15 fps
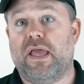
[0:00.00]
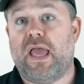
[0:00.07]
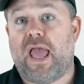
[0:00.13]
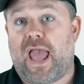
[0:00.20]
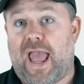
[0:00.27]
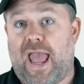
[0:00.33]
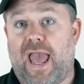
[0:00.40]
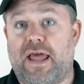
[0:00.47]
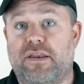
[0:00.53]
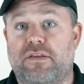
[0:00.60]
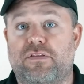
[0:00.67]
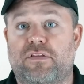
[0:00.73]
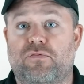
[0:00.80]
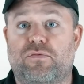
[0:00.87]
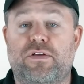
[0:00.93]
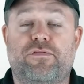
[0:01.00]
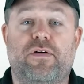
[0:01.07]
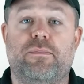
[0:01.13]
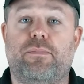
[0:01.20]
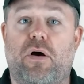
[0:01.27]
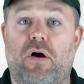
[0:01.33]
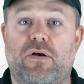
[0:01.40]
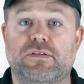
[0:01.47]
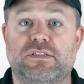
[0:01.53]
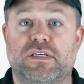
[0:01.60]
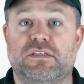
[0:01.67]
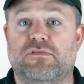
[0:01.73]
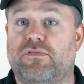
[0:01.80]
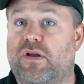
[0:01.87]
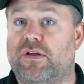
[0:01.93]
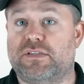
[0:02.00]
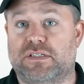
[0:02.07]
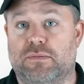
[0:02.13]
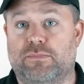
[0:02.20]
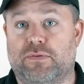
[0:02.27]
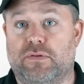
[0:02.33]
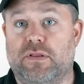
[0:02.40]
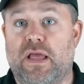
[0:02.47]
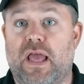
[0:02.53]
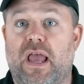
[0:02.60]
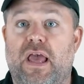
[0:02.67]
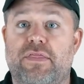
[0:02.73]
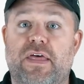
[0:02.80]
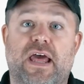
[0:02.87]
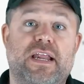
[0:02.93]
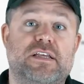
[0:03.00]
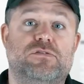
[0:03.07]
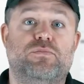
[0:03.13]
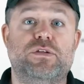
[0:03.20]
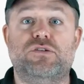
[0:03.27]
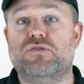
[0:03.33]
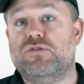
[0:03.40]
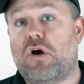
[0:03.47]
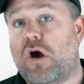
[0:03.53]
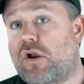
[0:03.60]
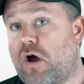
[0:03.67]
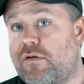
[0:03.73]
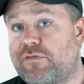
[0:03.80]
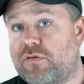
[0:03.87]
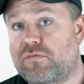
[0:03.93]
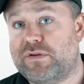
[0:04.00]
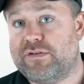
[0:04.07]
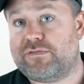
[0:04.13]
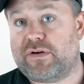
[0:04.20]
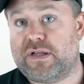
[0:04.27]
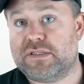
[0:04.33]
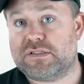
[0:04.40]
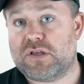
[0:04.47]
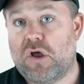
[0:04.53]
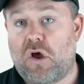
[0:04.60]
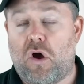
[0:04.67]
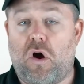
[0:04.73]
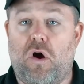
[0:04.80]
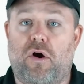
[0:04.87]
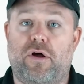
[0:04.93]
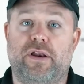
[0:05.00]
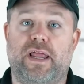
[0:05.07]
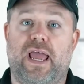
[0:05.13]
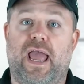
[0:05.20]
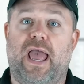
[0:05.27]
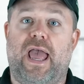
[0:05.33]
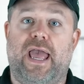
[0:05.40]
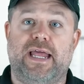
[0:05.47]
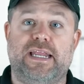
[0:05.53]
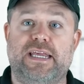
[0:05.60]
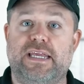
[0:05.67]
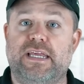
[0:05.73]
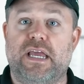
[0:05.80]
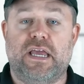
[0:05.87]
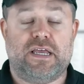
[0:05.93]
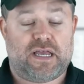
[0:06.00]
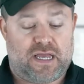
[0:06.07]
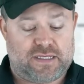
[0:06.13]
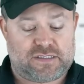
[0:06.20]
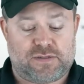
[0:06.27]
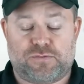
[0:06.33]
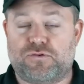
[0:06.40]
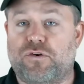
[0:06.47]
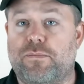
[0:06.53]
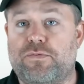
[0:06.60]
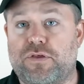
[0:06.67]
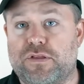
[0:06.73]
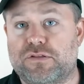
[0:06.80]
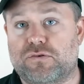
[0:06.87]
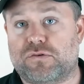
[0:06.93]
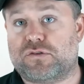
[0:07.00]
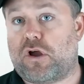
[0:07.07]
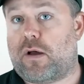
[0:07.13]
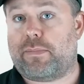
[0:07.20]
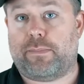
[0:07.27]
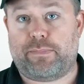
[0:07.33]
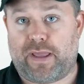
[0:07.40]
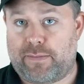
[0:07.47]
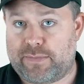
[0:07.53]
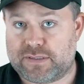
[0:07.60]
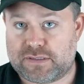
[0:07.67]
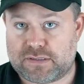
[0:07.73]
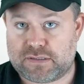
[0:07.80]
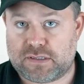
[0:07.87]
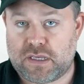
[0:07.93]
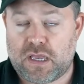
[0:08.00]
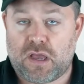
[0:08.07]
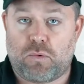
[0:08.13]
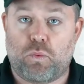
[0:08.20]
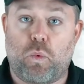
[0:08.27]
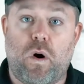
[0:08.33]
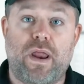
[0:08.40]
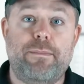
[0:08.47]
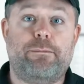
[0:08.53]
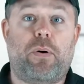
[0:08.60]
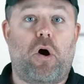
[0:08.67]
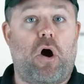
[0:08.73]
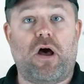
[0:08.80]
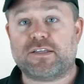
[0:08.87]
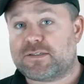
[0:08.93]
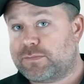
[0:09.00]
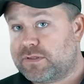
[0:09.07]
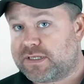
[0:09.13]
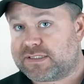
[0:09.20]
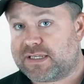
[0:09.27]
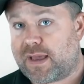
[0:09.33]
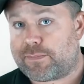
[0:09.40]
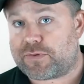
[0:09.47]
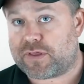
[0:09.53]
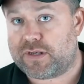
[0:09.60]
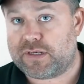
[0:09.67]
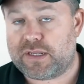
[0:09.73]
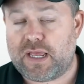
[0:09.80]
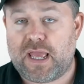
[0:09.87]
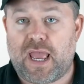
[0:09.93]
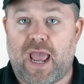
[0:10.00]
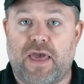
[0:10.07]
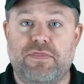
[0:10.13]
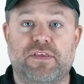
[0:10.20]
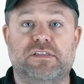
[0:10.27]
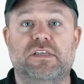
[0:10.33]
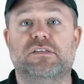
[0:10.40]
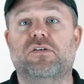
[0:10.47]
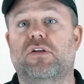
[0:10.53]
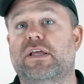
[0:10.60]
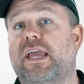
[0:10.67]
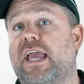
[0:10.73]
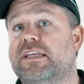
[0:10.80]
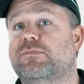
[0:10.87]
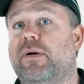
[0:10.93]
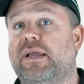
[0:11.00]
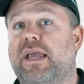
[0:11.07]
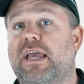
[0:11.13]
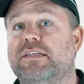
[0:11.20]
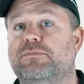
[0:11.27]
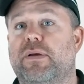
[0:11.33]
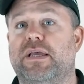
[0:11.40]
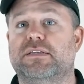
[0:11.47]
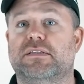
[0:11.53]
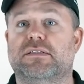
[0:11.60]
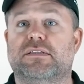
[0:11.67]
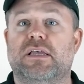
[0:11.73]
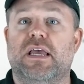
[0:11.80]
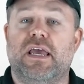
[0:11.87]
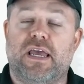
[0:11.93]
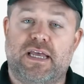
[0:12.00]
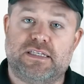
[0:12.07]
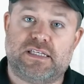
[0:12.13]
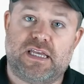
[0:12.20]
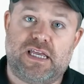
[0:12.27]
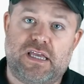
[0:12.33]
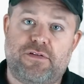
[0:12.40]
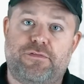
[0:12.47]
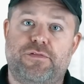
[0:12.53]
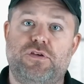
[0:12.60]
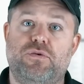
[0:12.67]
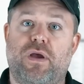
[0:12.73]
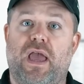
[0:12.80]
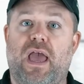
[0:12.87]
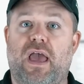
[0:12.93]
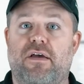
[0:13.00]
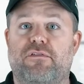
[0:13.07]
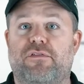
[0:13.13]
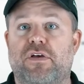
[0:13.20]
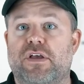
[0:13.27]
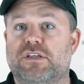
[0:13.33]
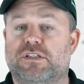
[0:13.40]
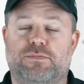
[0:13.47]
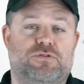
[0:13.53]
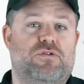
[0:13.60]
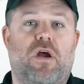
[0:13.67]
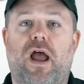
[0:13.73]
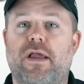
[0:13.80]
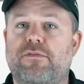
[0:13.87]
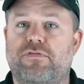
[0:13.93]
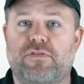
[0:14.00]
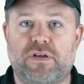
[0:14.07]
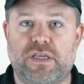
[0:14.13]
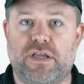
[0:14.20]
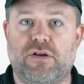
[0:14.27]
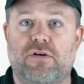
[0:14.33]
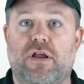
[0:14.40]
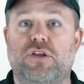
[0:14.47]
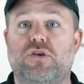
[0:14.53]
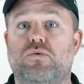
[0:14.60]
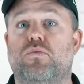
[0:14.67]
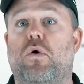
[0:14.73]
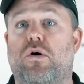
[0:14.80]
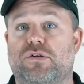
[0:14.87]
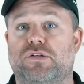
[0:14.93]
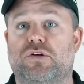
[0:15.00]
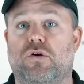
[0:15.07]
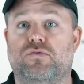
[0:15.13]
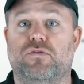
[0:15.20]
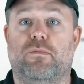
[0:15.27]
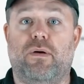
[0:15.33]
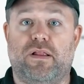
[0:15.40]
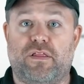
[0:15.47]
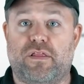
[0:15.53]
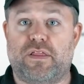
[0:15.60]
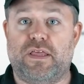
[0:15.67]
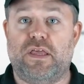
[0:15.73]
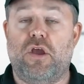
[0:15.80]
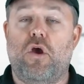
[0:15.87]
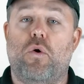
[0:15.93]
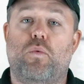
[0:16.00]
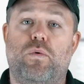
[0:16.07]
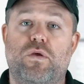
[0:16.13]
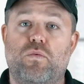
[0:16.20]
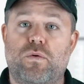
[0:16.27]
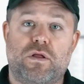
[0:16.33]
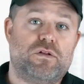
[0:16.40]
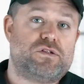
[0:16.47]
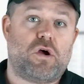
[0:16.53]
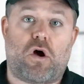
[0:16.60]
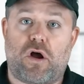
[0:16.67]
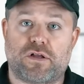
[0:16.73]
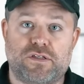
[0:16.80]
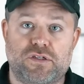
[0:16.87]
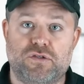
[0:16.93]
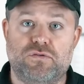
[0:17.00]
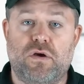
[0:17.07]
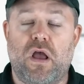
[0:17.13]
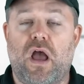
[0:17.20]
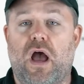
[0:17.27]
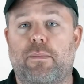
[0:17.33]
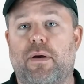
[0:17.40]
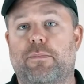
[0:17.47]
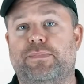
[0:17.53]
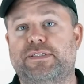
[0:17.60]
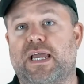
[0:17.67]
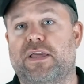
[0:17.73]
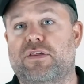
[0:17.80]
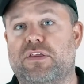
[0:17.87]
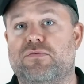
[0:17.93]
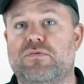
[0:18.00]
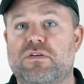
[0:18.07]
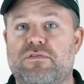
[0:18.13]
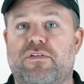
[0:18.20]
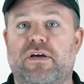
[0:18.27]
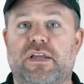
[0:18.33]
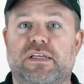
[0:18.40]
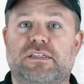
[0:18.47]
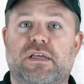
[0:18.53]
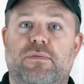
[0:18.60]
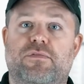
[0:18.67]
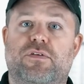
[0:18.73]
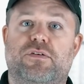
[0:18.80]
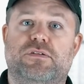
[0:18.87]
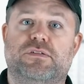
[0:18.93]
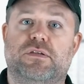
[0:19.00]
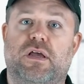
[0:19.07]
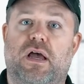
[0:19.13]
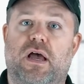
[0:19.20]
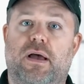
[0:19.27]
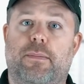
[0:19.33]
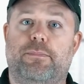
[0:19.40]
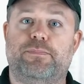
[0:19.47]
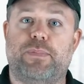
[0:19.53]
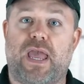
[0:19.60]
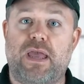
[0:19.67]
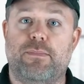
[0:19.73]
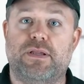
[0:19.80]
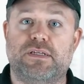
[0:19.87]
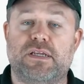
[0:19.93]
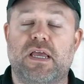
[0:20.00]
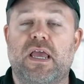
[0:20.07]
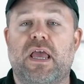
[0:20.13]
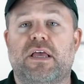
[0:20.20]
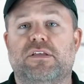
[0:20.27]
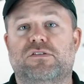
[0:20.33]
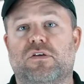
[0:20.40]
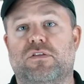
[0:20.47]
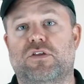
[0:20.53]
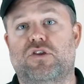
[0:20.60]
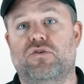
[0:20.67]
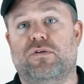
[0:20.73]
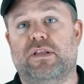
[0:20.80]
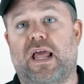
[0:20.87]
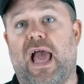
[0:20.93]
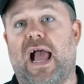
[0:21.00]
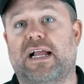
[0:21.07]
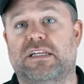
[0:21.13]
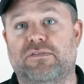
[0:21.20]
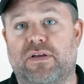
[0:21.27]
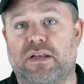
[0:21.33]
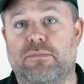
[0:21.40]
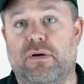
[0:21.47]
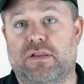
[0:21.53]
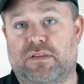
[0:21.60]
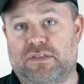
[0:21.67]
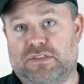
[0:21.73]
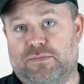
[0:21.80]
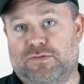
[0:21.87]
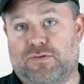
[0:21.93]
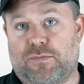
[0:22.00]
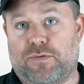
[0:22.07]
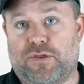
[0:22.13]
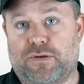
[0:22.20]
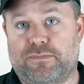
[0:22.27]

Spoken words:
And the refund policy is very simple, and that is we do not offer refunds on any subscriptions or top-up payments. One possible exception, and this is on a case-by-case basis, is if you have subscribed for a year and you want to go to a monthly, we will talk to you about potentially refunding some of your payment so that you can activate a monthly subscription.